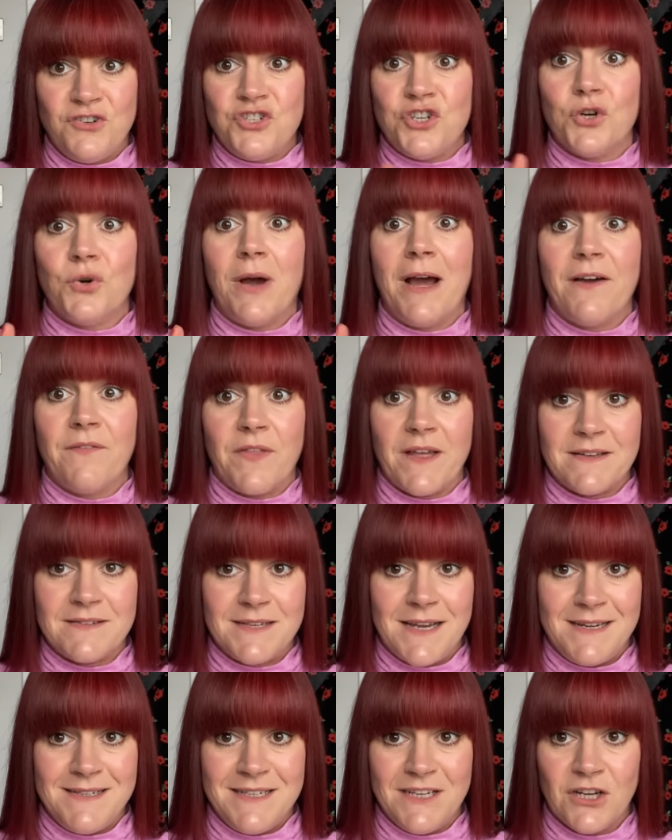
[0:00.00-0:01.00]
don't have that
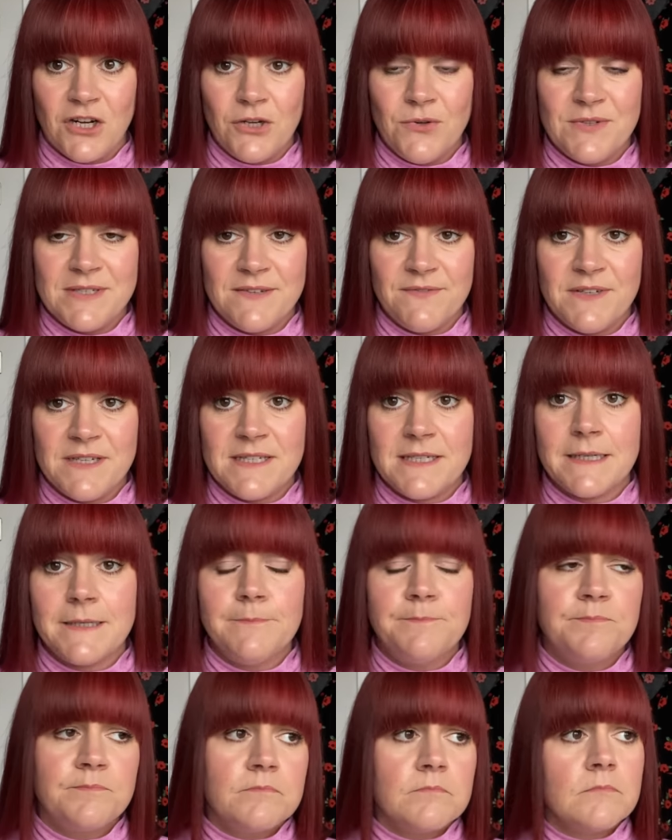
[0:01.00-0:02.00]
size
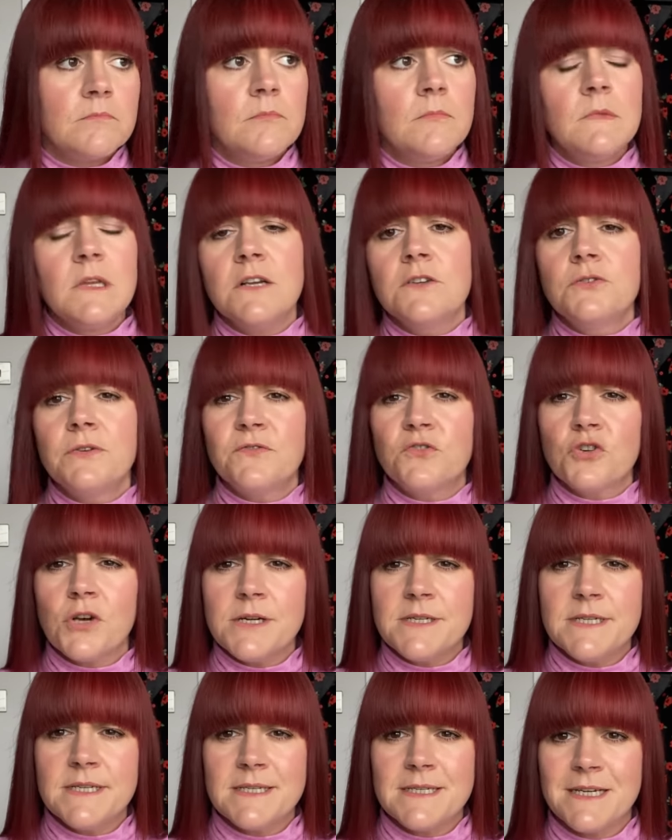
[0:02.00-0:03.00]
inclusivity, so I've
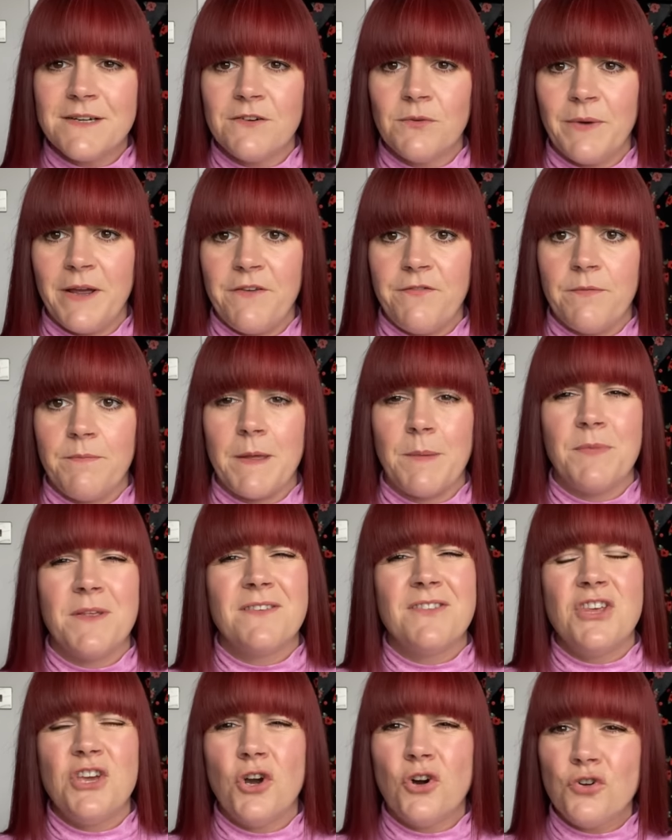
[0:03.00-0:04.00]
tried to steer away from them.
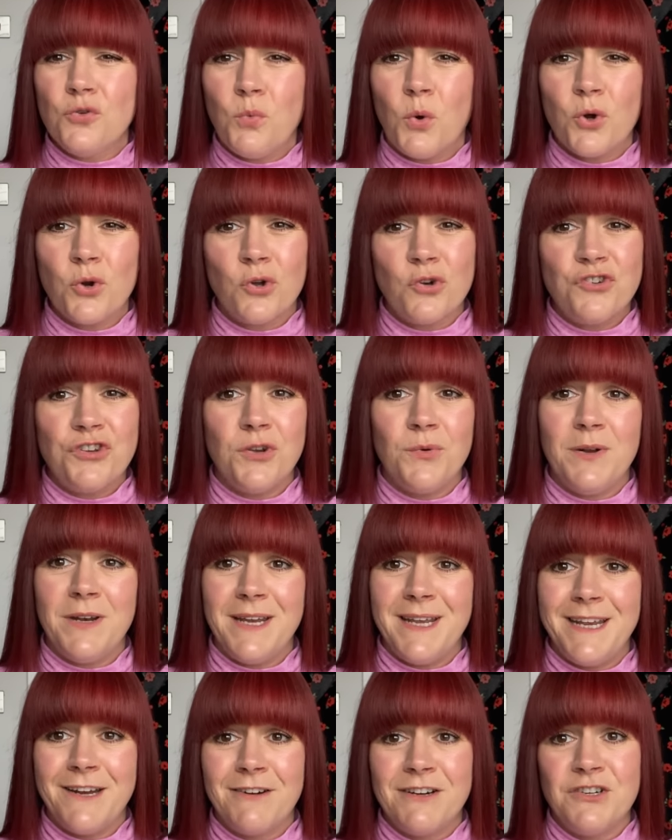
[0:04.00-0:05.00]
There's the odd one or two in
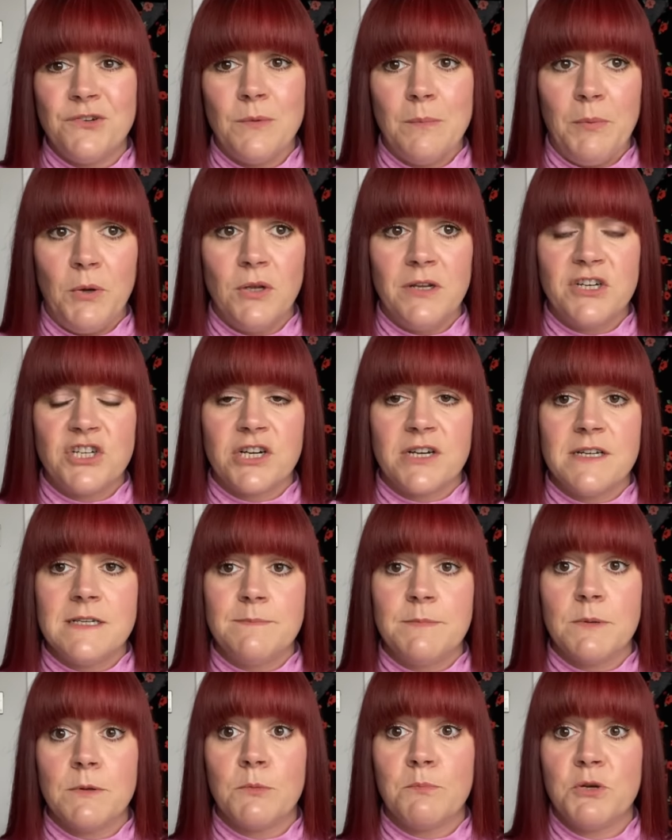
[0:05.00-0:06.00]
here, I do apologise,
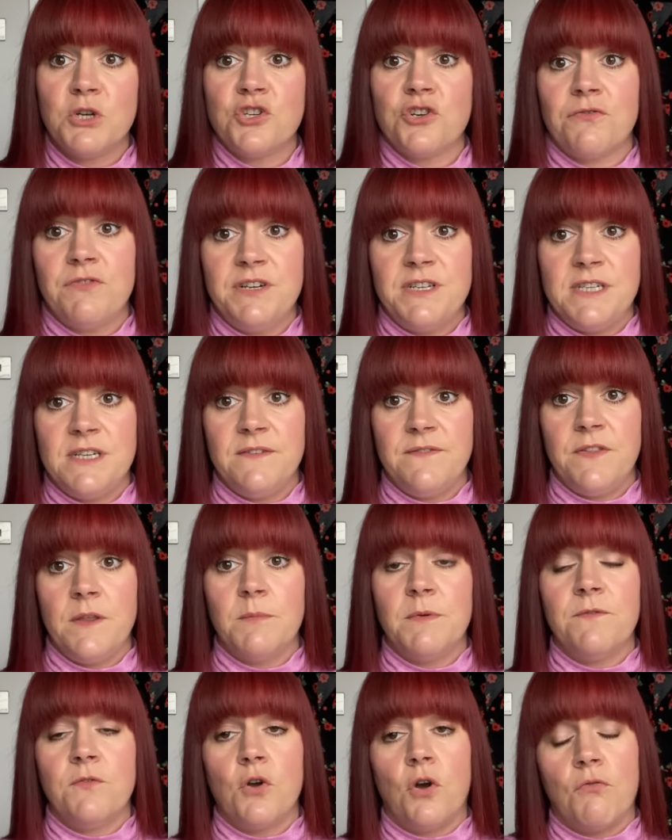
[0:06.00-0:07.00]
but the majority of them
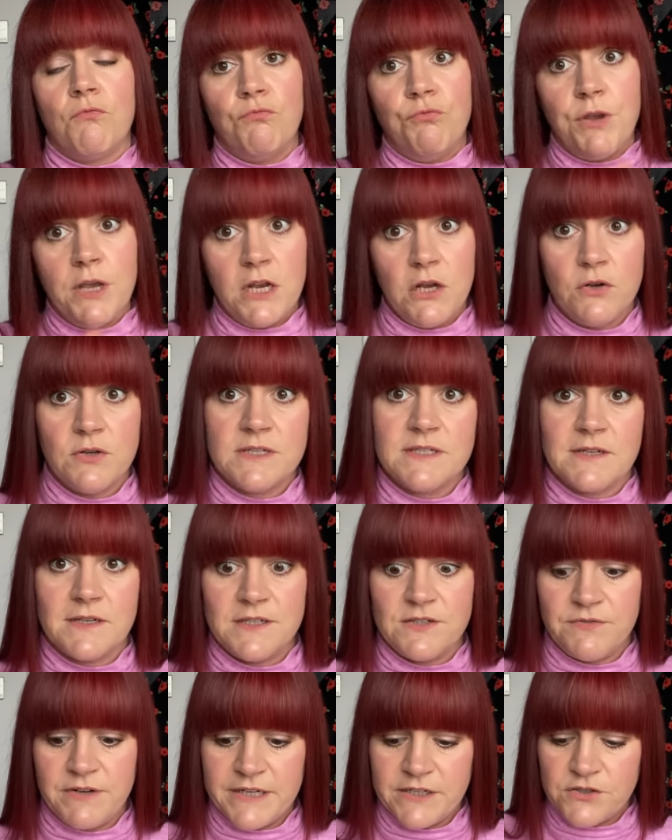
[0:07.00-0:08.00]
have got really good
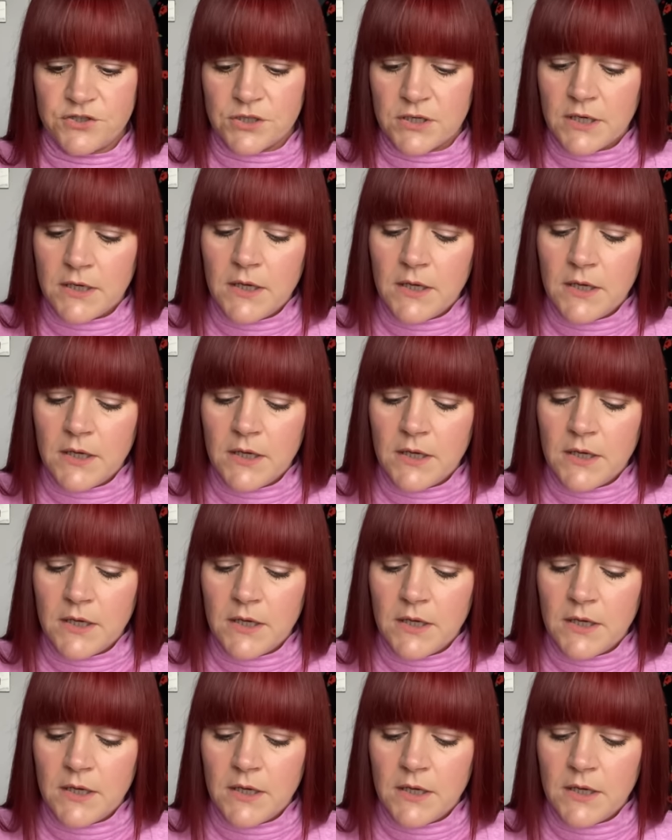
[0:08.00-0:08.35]
size range.